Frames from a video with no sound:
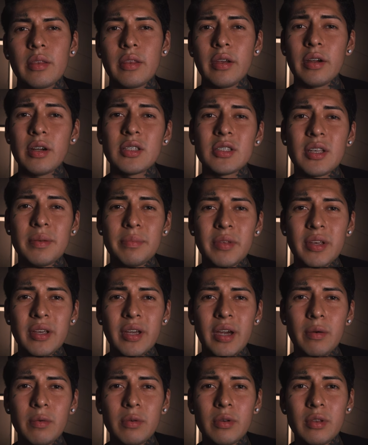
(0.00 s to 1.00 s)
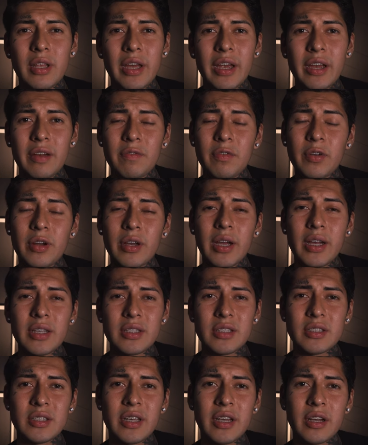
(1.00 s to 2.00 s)
There is something I would like for you
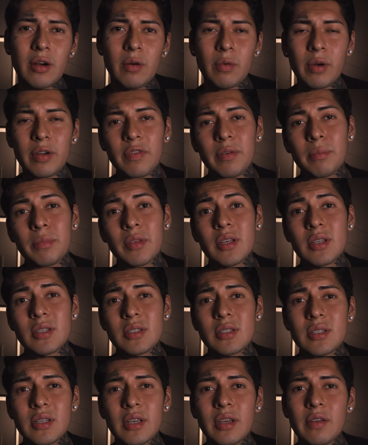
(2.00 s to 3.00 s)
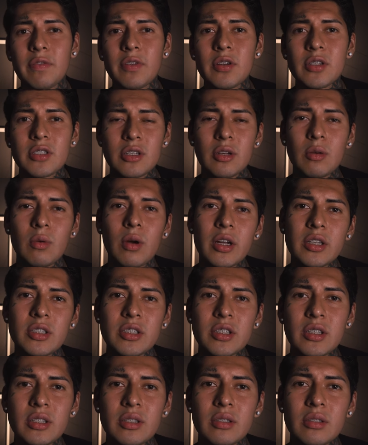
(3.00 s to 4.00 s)
guys to take away from this, if you're still
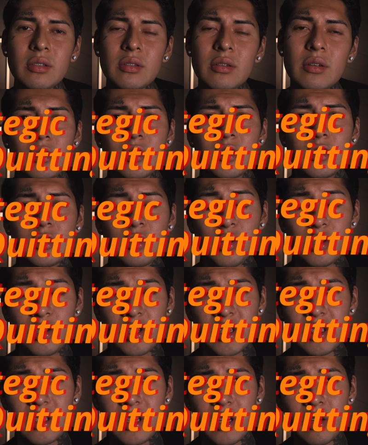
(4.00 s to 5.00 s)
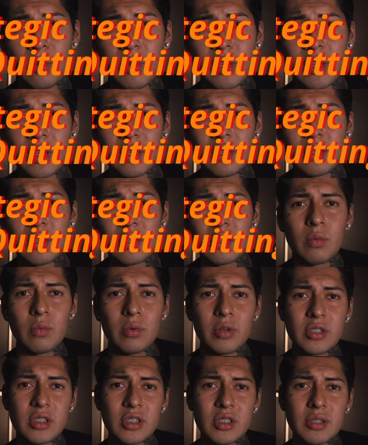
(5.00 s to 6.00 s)
watching: strategic quitting,
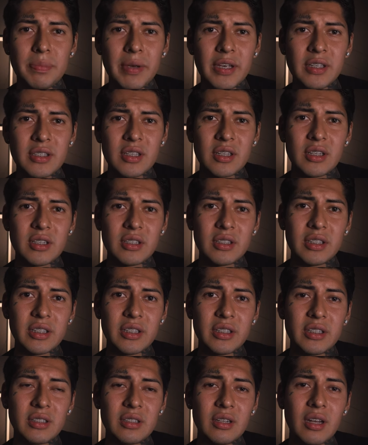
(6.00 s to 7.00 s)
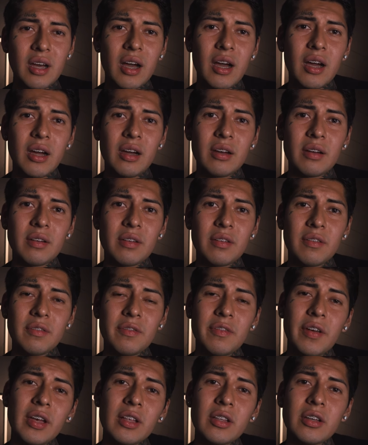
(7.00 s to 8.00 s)
which is basically not
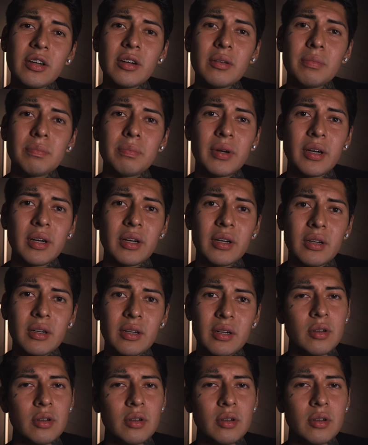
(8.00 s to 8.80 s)
failure, but